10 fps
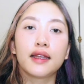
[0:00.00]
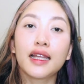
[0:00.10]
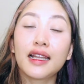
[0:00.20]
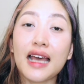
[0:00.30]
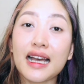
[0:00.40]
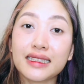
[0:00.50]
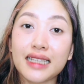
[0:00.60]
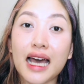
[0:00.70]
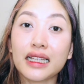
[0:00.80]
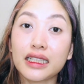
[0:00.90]
And then last
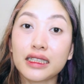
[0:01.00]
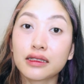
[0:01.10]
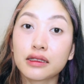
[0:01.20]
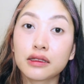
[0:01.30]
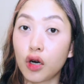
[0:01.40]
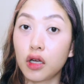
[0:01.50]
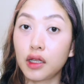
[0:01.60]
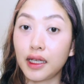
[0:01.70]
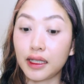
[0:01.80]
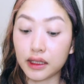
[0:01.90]
sa ating haul
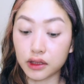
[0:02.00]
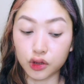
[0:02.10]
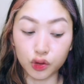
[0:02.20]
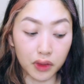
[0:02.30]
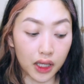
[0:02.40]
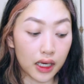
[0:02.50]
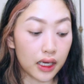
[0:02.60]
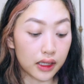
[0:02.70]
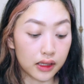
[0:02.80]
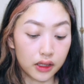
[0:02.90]
is yung
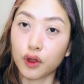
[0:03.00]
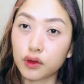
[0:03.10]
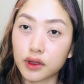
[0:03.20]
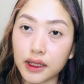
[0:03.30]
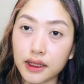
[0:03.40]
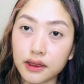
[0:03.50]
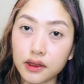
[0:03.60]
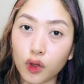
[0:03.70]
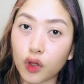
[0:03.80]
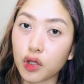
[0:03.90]
mga
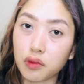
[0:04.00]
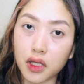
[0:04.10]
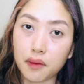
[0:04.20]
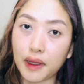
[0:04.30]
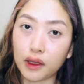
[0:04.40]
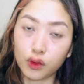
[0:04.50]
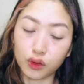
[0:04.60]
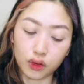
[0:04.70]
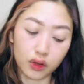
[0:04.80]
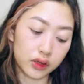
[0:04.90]
frozen or yung mga
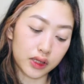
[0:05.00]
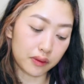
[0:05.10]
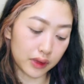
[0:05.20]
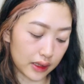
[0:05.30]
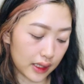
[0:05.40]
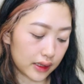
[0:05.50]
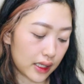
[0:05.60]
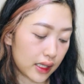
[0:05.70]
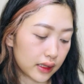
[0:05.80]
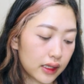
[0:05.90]
pangluto, something like
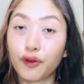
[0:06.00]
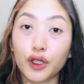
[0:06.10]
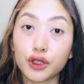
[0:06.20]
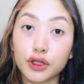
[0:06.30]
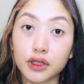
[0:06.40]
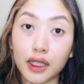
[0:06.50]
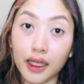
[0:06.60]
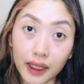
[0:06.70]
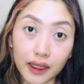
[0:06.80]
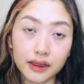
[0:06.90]
that. First
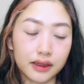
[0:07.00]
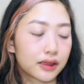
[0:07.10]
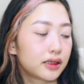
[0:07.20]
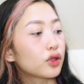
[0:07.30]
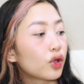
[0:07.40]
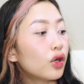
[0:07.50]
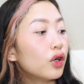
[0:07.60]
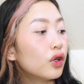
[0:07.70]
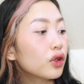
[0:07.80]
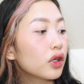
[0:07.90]
is
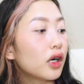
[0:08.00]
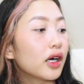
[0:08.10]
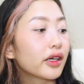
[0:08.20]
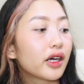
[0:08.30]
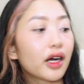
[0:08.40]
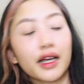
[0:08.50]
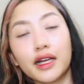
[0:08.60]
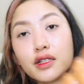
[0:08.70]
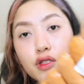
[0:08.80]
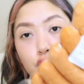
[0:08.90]
itong
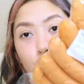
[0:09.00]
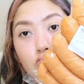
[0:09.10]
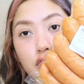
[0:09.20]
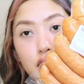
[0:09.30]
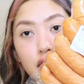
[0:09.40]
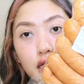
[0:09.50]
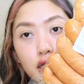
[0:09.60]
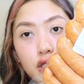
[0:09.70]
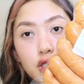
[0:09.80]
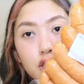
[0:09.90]
Hungarian
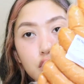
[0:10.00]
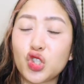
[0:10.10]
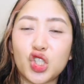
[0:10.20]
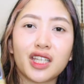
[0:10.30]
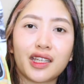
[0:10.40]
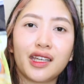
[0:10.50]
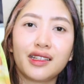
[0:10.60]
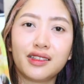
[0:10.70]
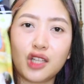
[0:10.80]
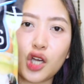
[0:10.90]
sausage
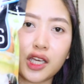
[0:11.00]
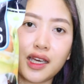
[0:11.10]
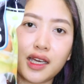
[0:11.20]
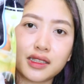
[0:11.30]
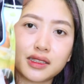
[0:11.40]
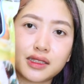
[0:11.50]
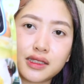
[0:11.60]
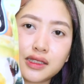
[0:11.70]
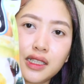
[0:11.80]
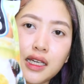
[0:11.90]
chicken nuggets.
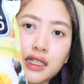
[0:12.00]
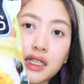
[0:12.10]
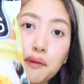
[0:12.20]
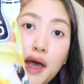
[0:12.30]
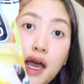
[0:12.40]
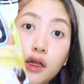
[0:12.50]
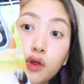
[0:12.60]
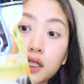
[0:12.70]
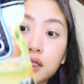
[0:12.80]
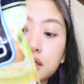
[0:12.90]

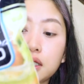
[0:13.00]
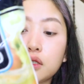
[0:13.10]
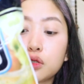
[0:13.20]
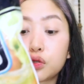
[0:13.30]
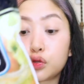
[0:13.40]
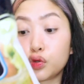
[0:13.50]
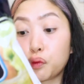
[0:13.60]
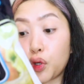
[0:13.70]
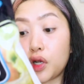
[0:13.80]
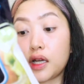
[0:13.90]
Napaka-look at this guys,
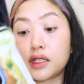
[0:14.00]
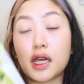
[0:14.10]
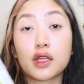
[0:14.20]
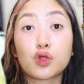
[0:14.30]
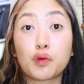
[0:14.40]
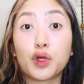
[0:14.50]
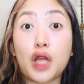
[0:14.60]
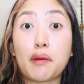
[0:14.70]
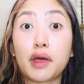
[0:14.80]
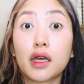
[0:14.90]
super laki niya and super
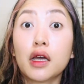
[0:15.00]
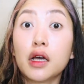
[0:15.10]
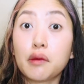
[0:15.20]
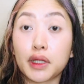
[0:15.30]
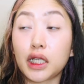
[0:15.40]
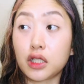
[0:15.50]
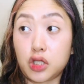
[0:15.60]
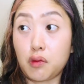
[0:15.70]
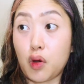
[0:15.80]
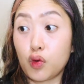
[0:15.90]
dami. Matagal
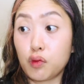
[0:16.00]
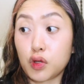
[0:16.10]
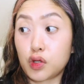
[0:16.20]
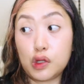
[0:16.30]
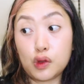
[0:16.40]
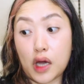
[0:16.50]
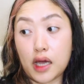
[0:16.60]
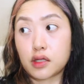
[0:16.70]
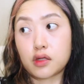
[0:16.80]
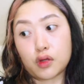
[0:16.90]
siyang maubos, you
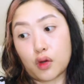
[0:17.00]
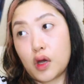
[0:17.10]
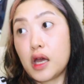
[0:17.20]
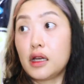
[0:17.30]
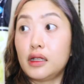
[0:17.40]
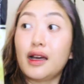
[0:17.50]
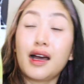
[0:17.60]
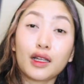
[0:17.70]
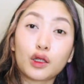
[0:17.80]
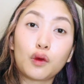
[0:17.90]
guys. So,
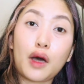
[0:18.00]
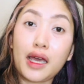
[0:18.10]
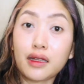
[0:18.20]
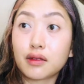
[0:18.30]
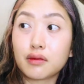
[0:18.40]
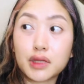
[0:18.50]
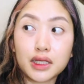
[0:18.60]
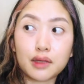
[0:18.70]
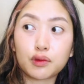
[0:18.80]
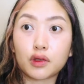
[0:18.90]
nakakatuwa. And
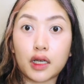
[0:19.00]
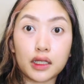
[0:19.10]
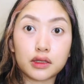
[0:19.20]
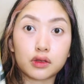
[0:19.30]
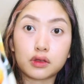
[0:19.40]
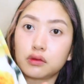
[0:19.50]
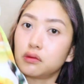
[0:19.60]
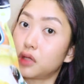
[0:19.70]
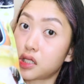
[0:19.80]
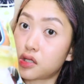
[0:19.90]
masarap to, guys. So,
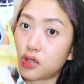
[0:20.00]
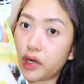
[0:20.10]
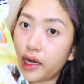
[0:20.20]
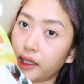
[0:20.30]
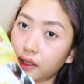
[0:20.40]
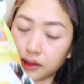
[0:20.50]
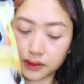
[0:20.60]
must try.